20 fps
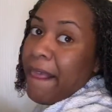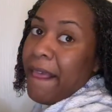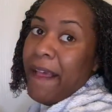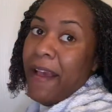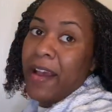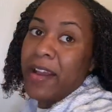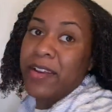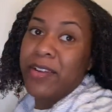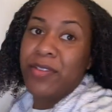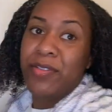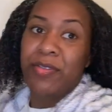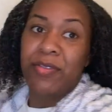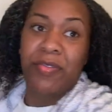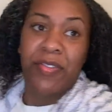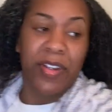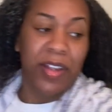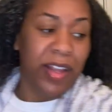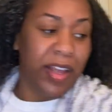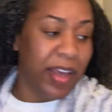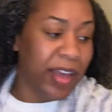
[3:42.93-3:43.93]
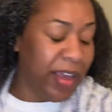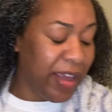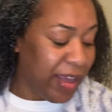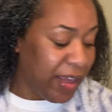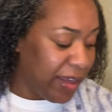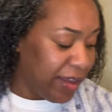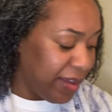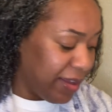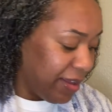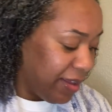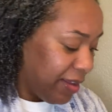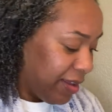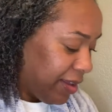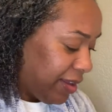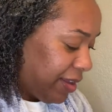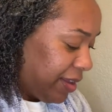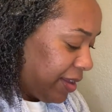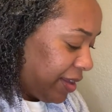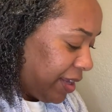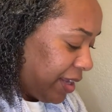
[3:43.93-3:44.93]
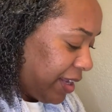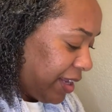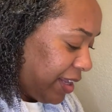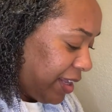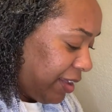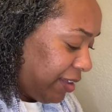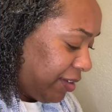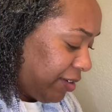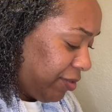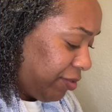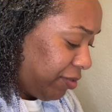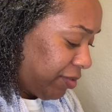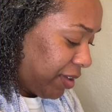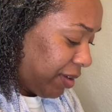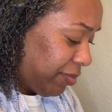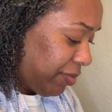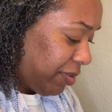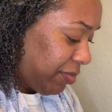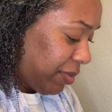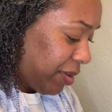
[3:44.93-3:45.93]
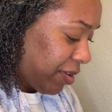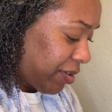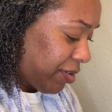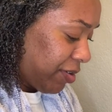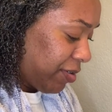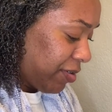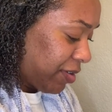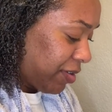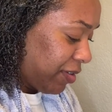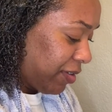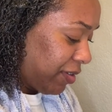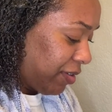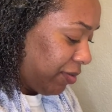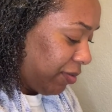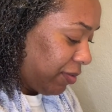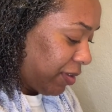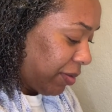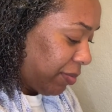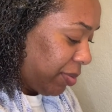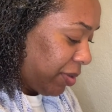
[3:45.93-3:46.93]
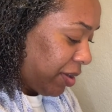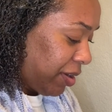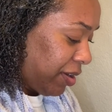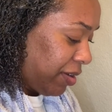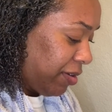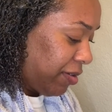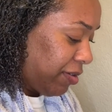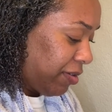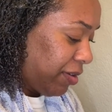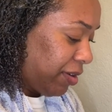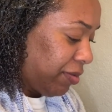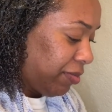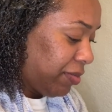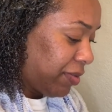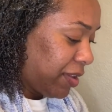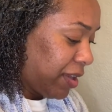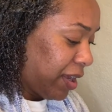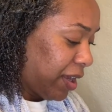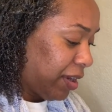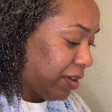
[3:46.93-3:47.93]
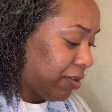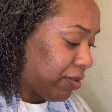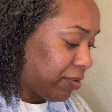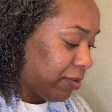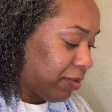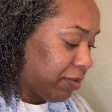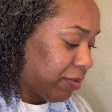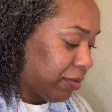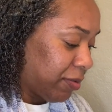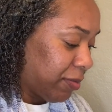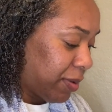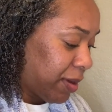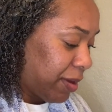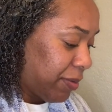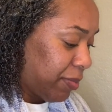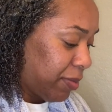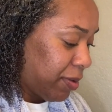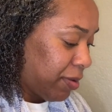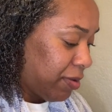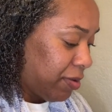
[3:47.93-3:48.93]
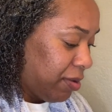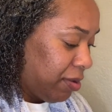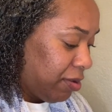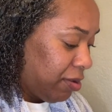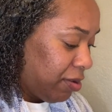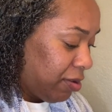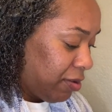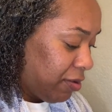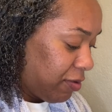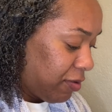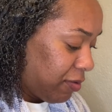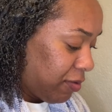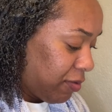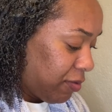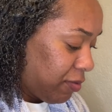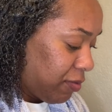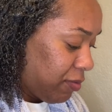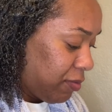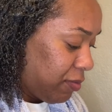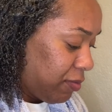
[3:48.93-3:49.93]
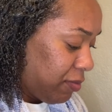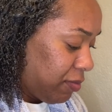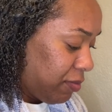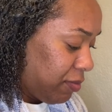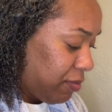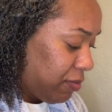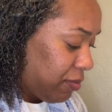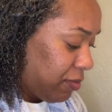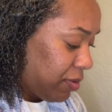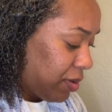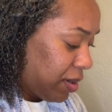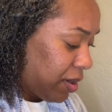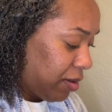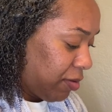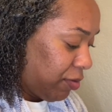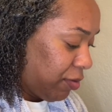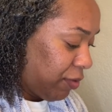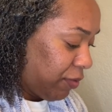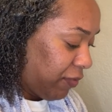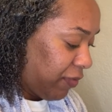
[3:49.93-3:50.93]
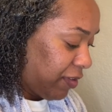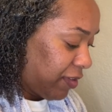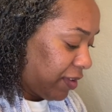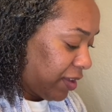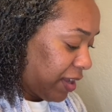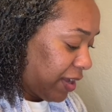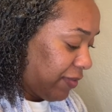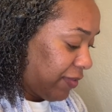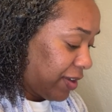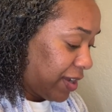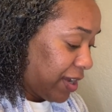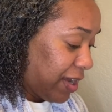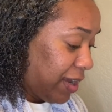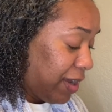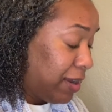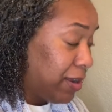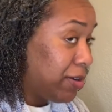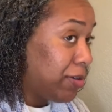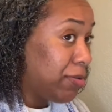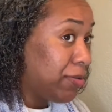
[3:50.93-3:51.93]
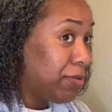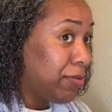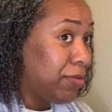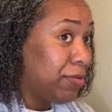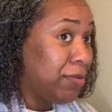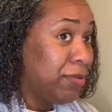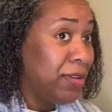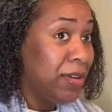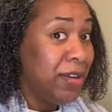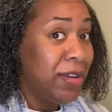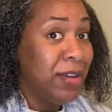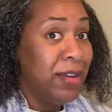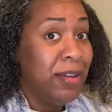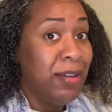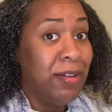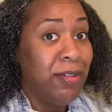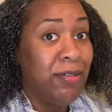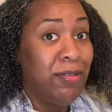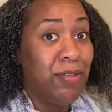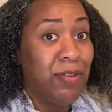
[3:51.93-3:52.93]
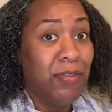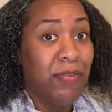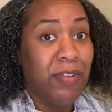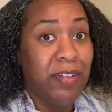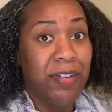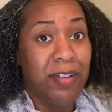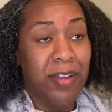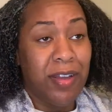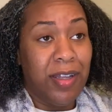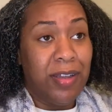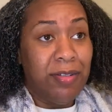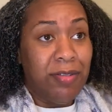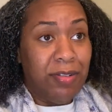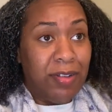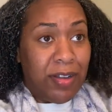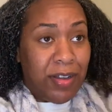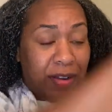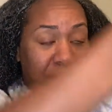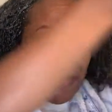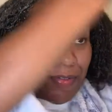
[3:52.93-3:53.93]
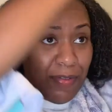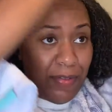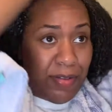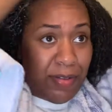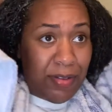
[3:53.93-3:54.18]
I do feel like it did do something to my curls because as soon as I put it on, it was like curls was popping. So I don't know if it's the avocado or if it's the other stuff.